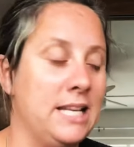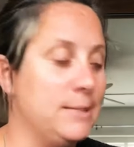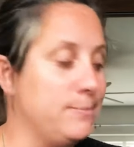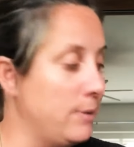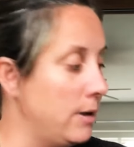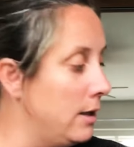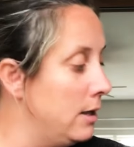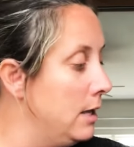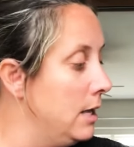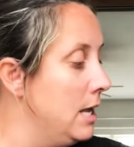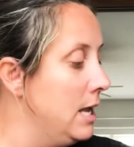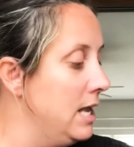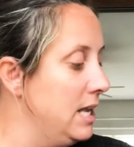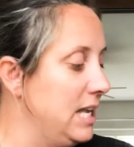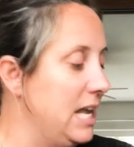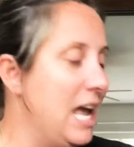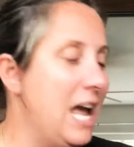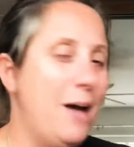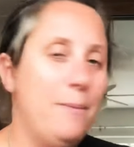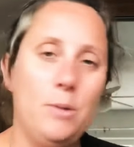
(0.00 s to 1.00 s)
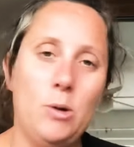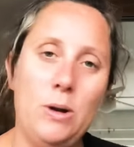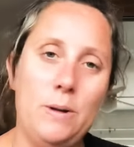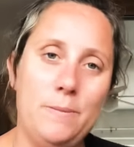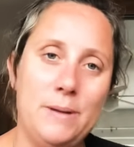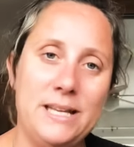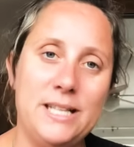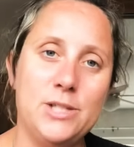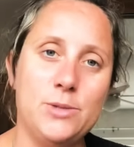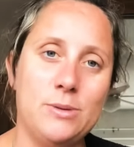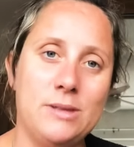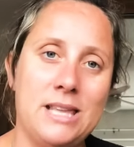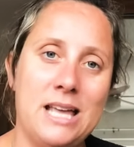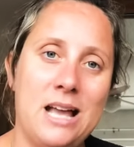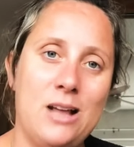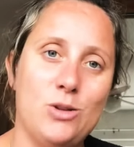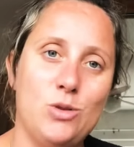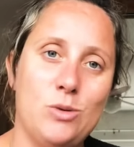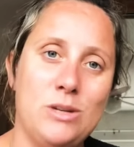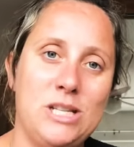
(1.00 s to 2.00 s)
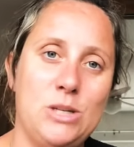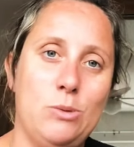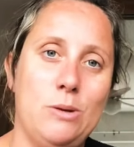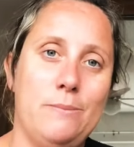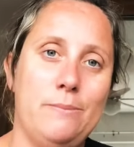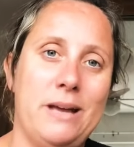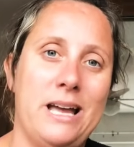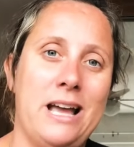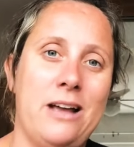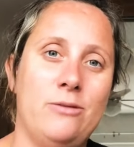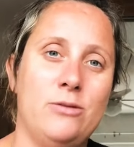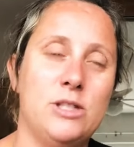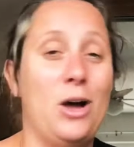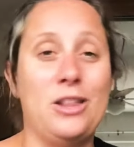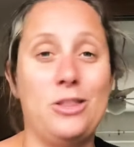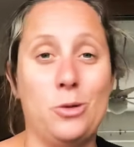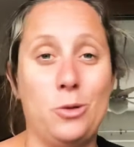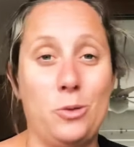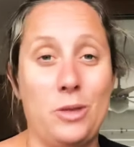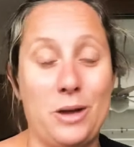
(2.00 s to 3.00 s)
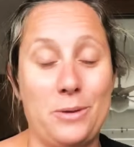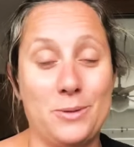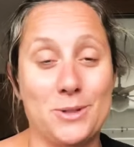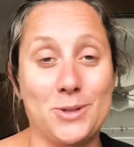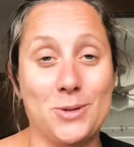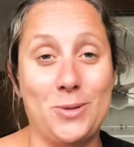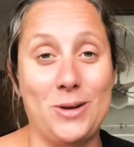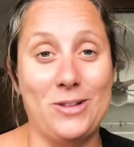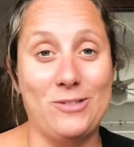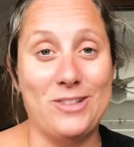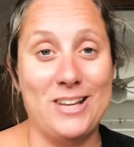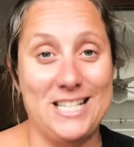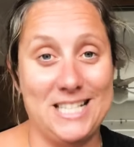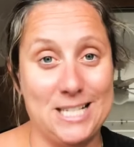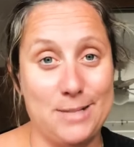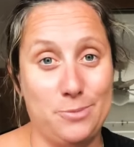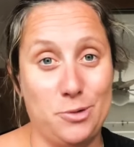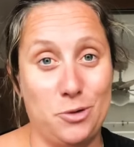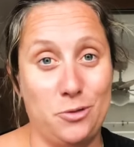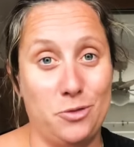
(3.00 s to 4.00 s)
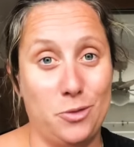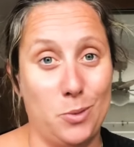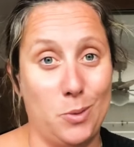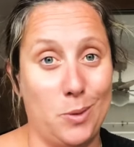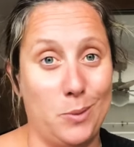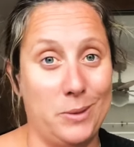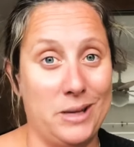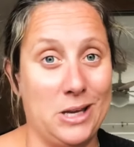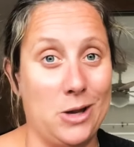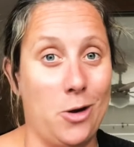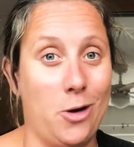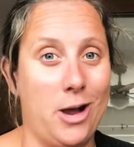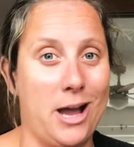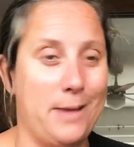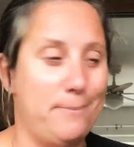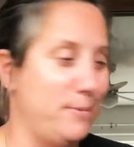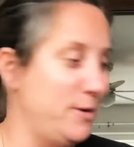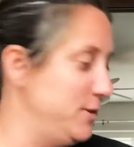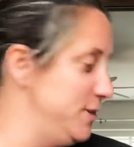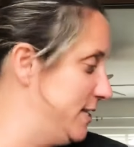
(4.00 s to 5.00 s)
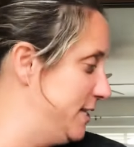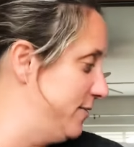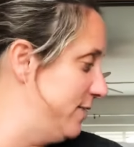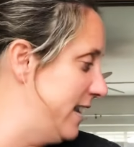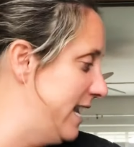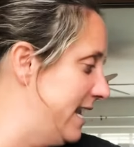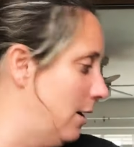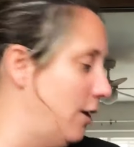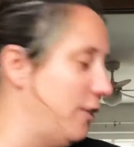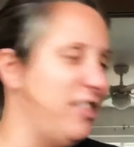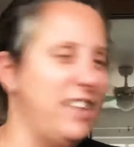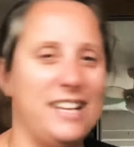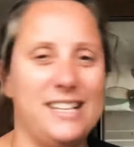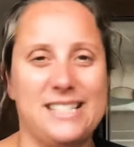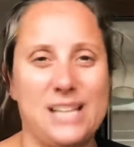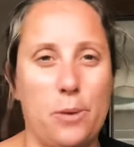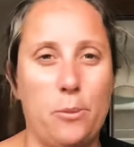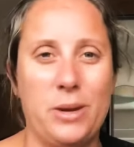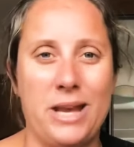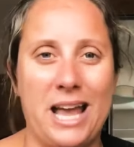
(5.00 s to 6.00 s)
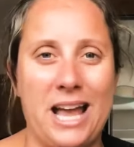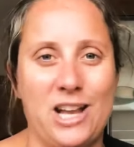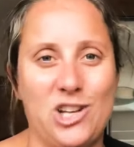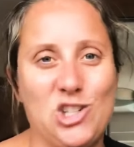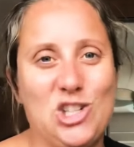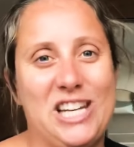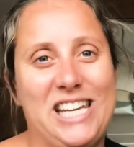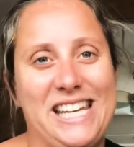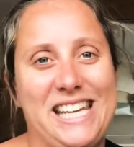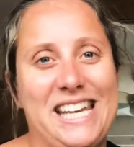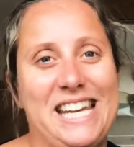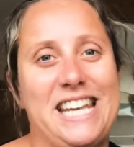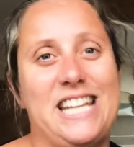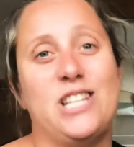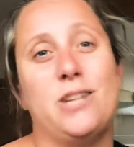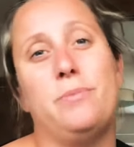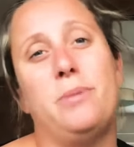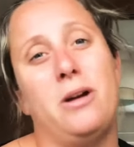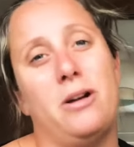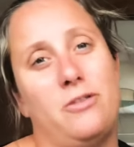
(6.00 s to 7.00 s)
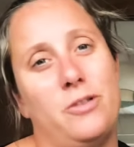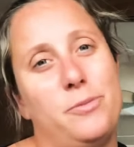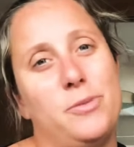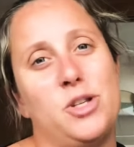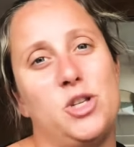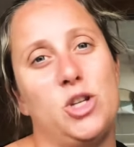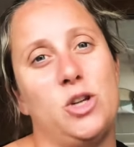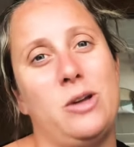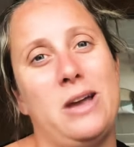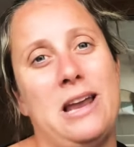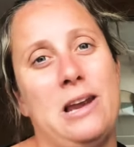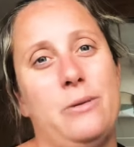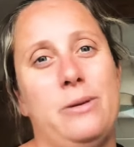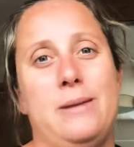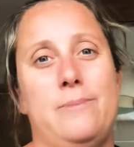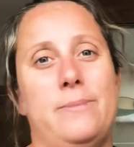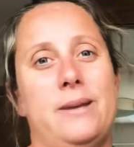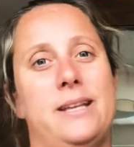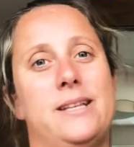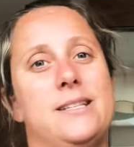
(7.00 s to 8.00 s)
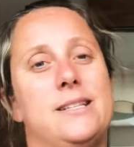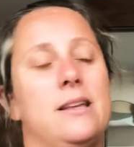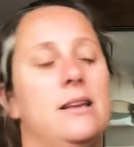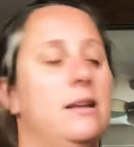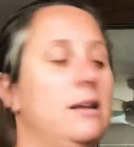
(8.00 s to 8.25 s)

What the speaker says: But yeah, I'm quite pleased with that, £21. I thought that was quite reasonable for what we got, and most of it are things that we actually need apart from the 2 Halloween bits.